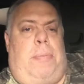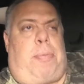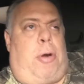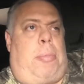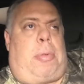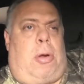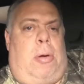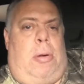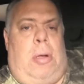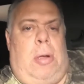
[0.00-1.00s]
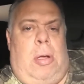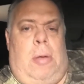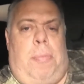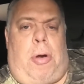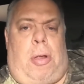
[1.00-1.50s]
put on
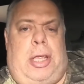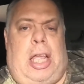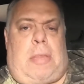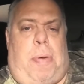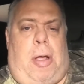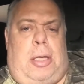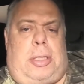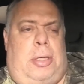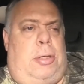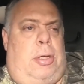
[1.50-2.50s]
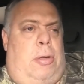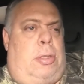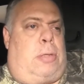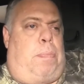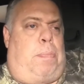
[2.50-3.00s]
the Xbox, and
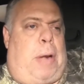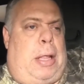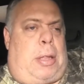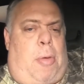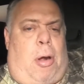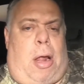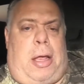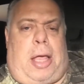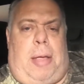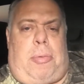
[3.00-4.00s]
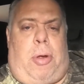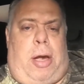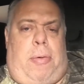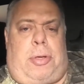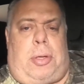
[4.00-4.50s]
just play some online games,
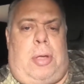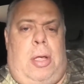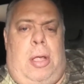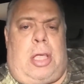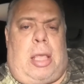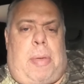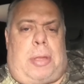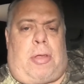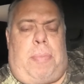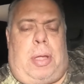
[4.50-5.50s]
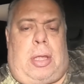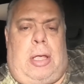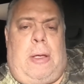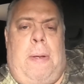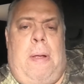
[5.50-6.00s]
whatever. Just keep myself
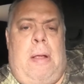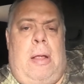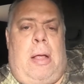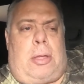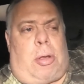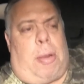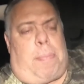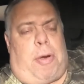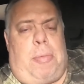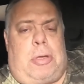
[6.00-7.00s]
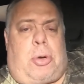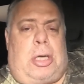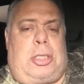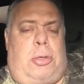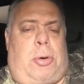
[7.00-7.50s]
busy until I pretty much
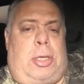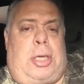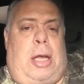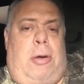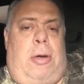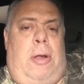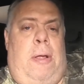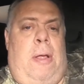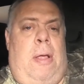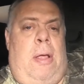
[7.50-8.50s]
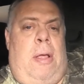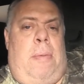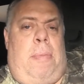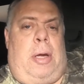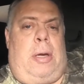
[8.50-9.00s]
crash out.
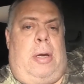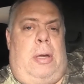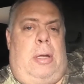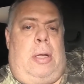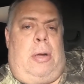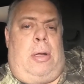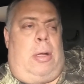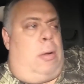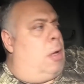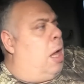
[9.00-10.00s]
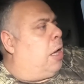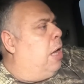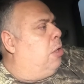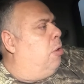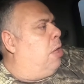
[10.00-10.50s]
But I
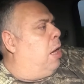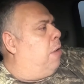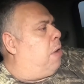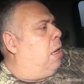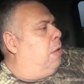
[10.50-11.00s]
can't do that. I've got